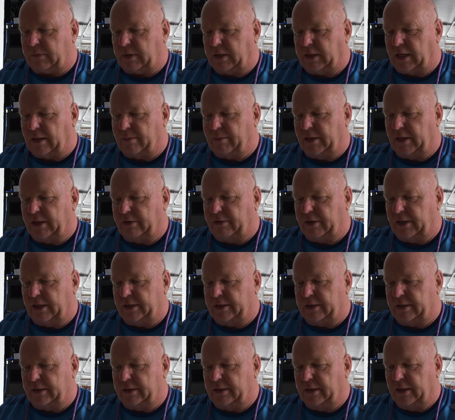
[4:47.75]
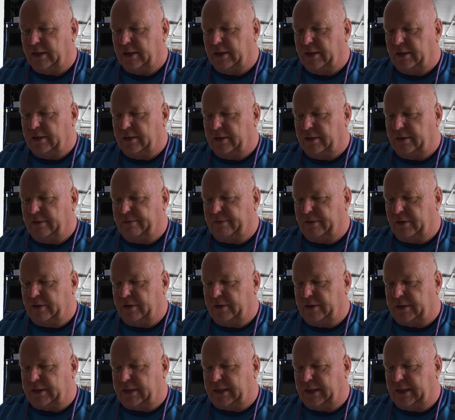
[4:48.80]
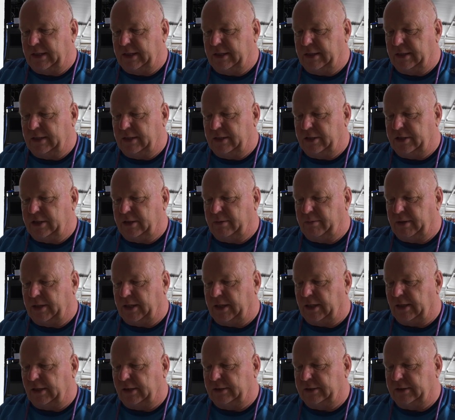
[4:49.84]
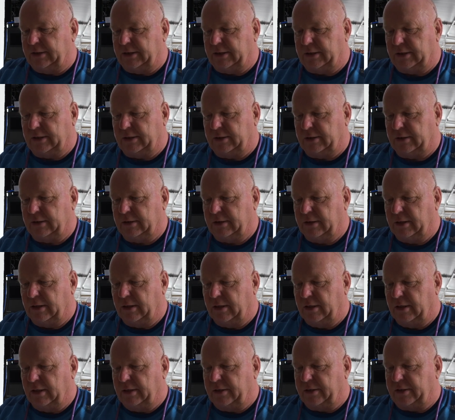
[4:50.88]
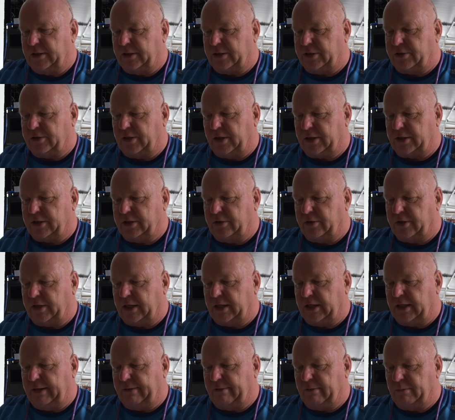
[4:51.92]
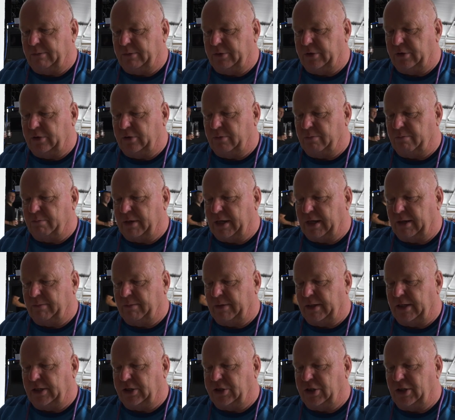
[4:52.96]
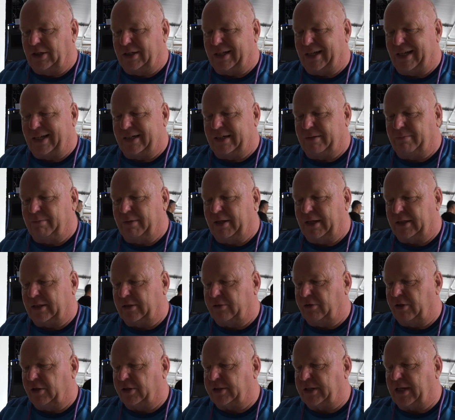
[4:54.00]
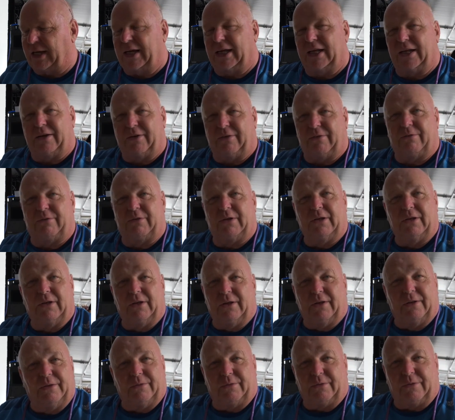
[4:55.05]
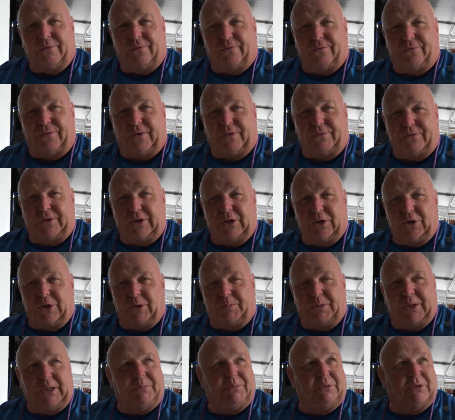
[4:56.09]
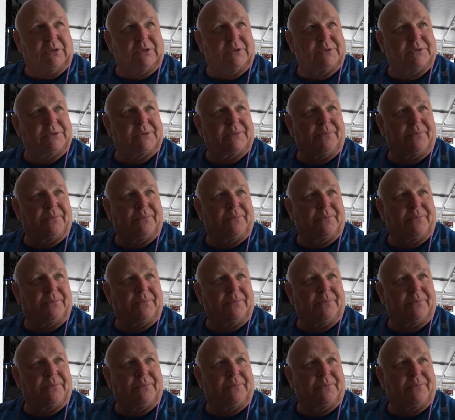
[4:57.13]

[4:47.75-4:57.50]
Yamaha Rider, Yvonne, Tina, Jimmy England, Distraction UK, Evie Blue, Matt Man, Jill Gardner, Michael Ross, and 50 other people.